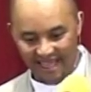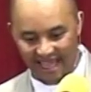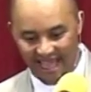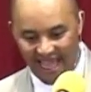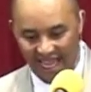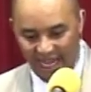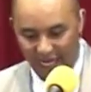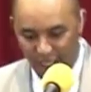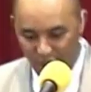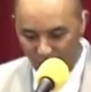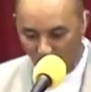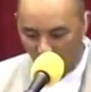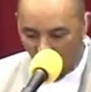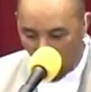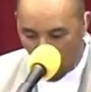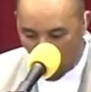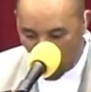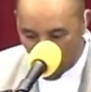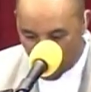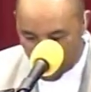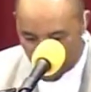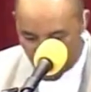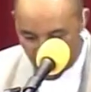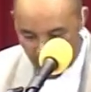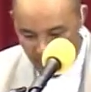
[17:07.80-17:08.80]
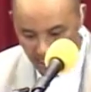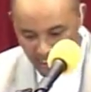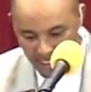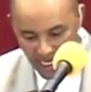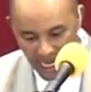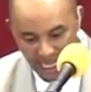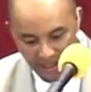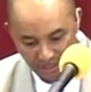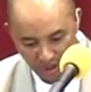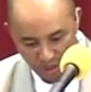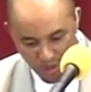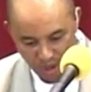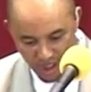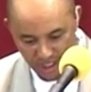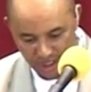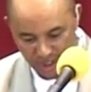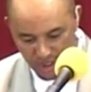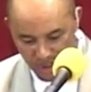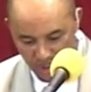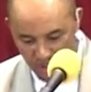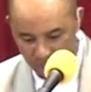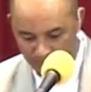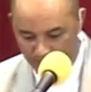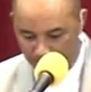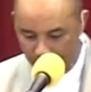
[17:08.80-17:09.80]
In order, in other
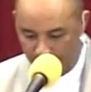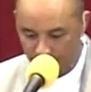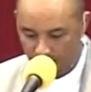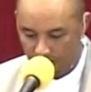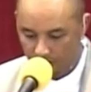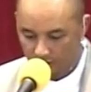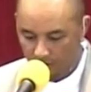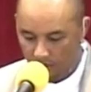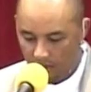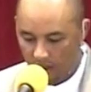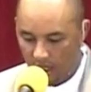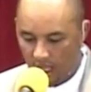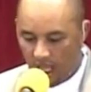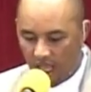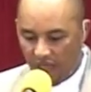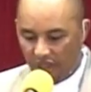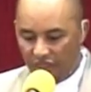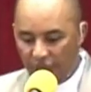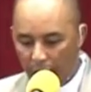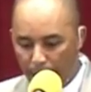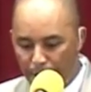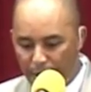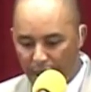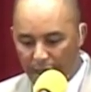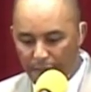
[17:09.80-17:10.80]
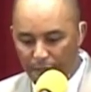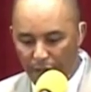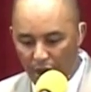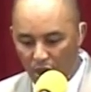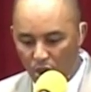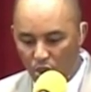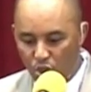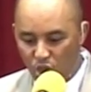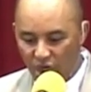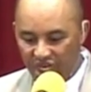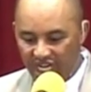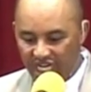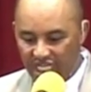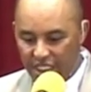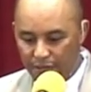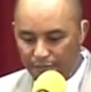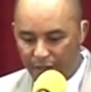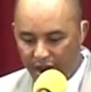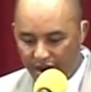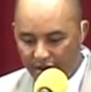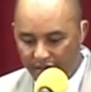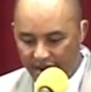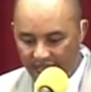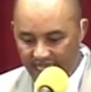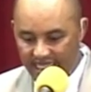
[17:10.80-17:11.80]
words, the people would
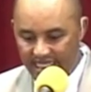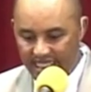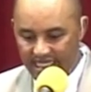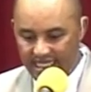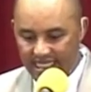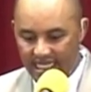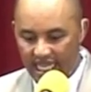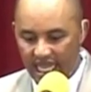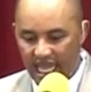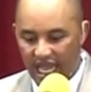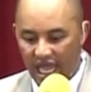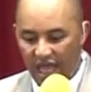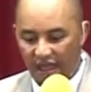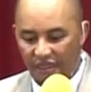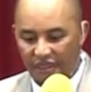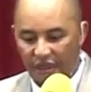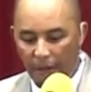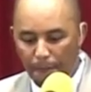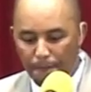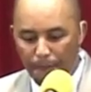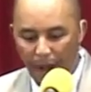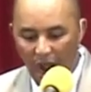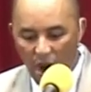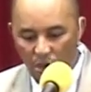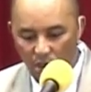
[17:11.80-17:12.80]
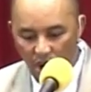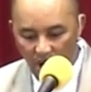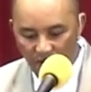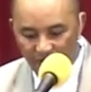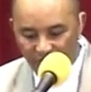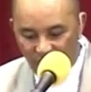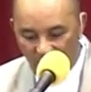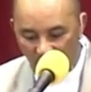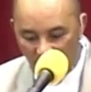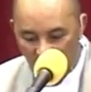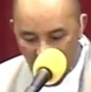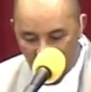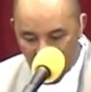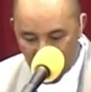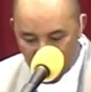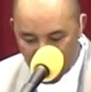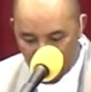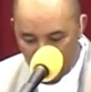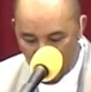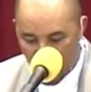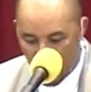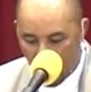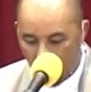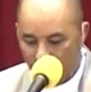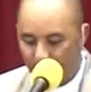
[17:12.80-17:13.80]
experience the power of God,
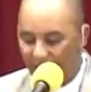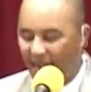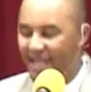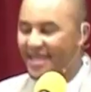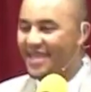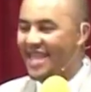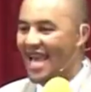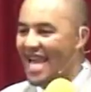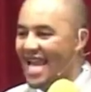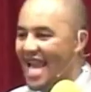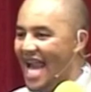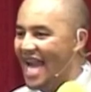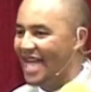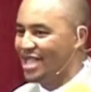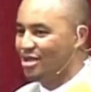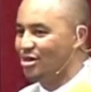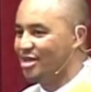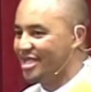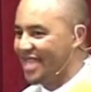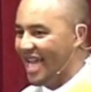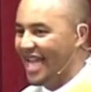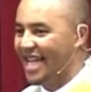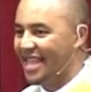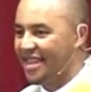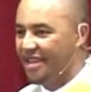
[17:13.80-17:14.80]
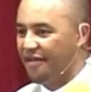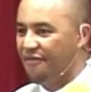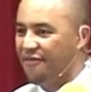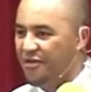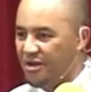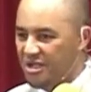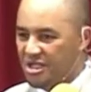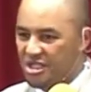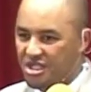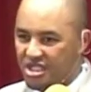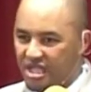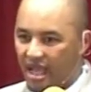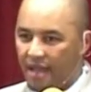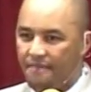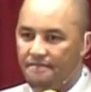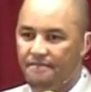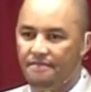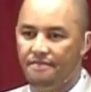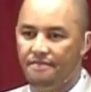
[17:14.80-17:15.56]
but they had to take the first step.